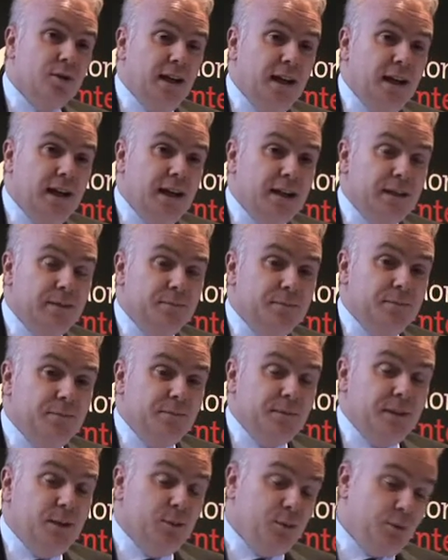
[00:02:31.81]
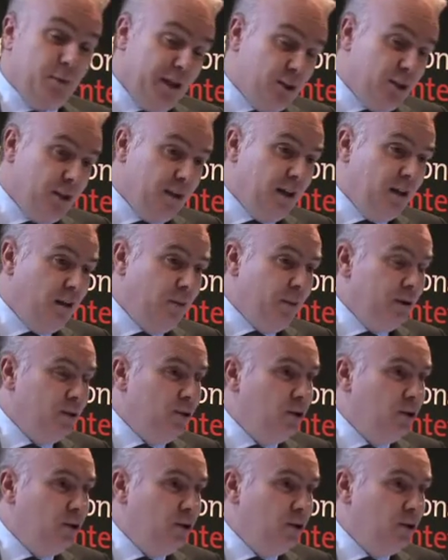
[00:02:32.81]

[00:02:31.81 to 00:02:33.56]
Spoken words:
It was mentioned there about